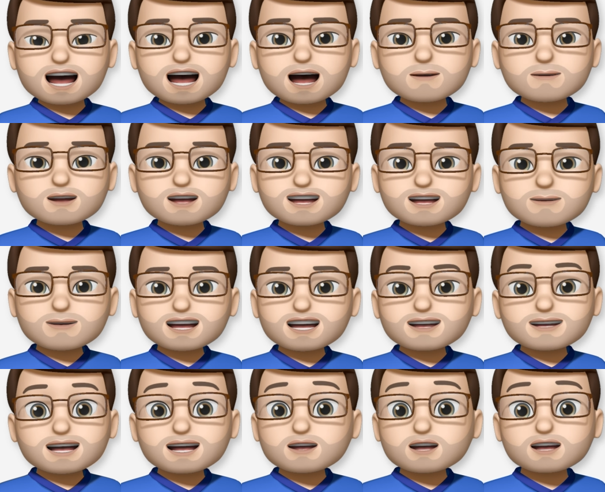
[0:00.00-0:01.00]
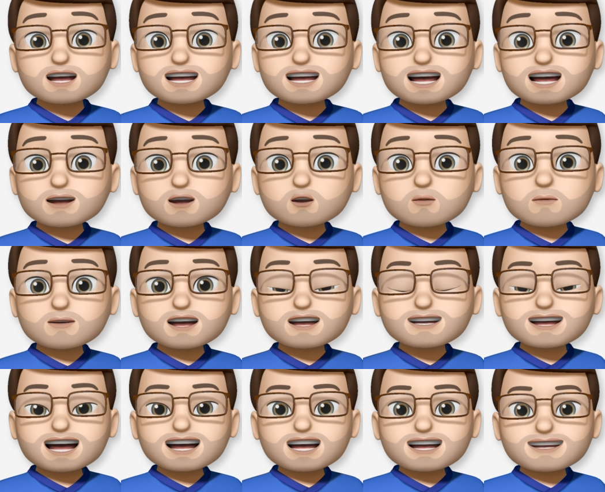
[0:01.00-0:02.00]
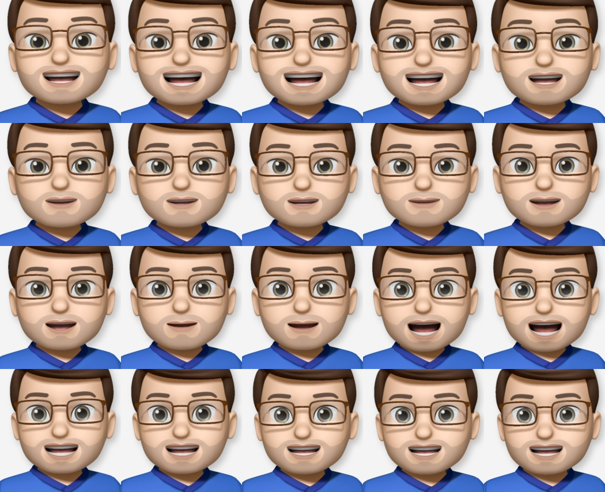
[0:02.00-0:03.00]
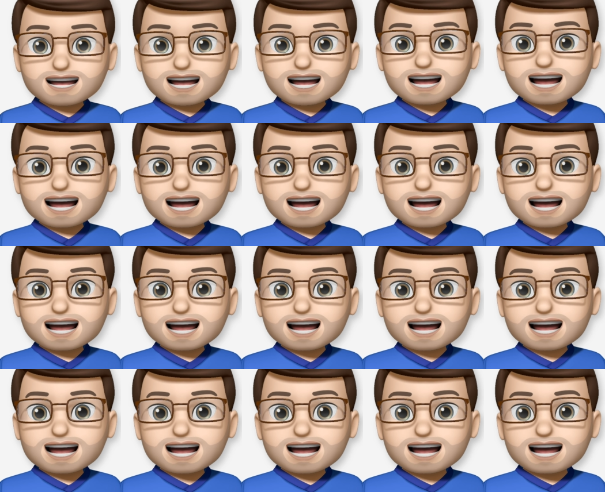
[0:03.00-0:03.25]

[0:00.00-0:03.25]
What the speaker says: I'm using my Skriva just like normal to write directly onto my page,